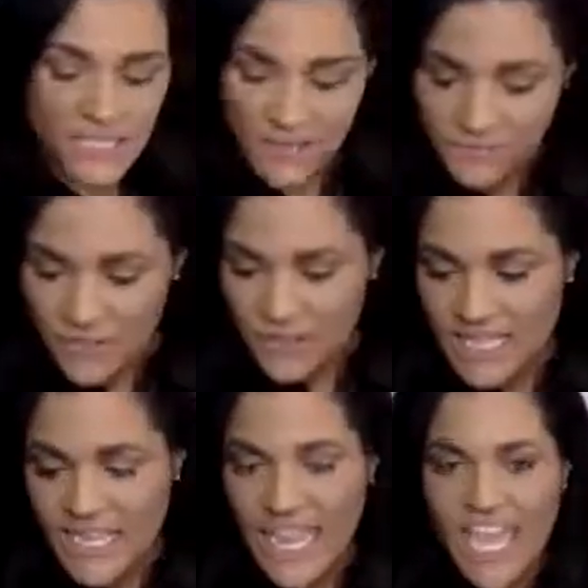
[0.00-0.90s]
and it feels
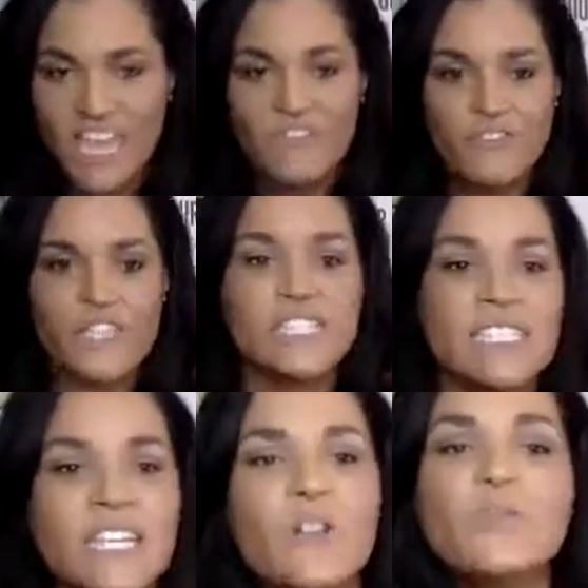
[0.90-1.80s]
like every
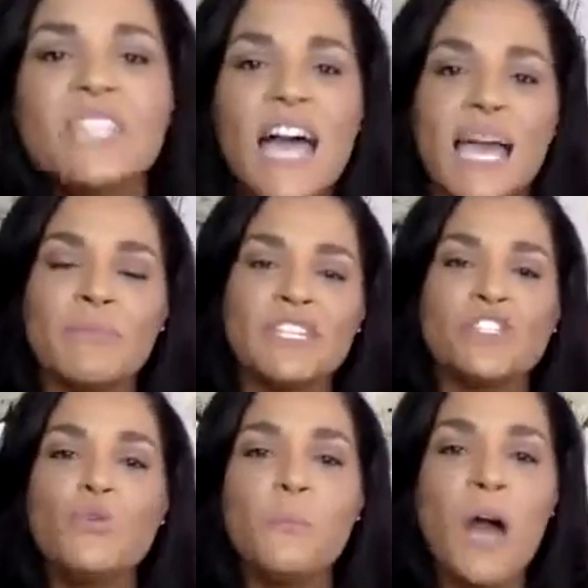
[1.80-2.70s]
single time that
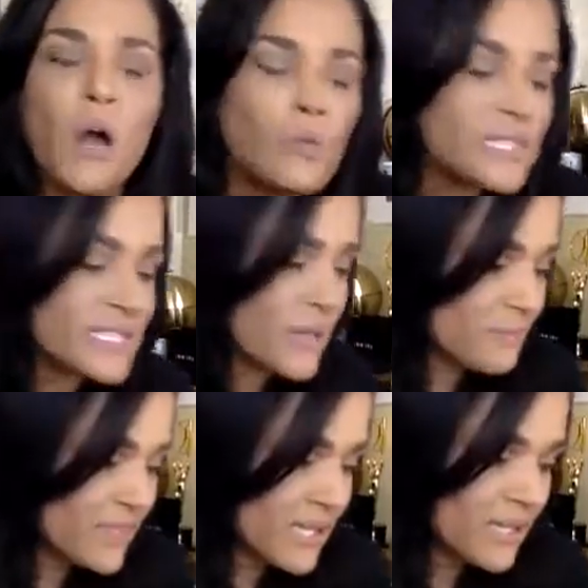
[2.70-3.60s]
you post
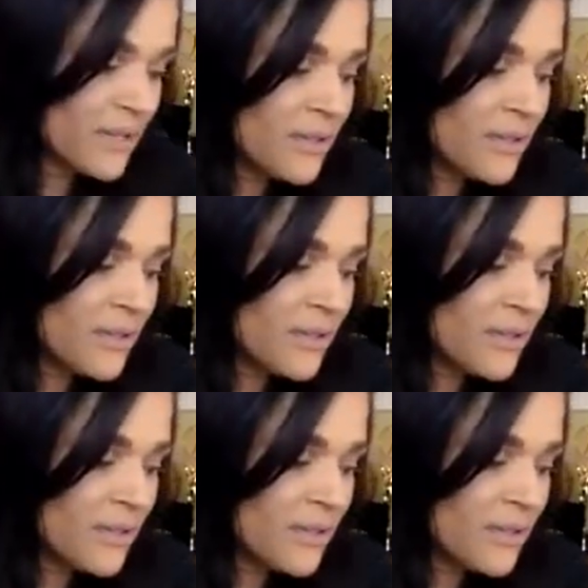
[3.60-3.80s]
something,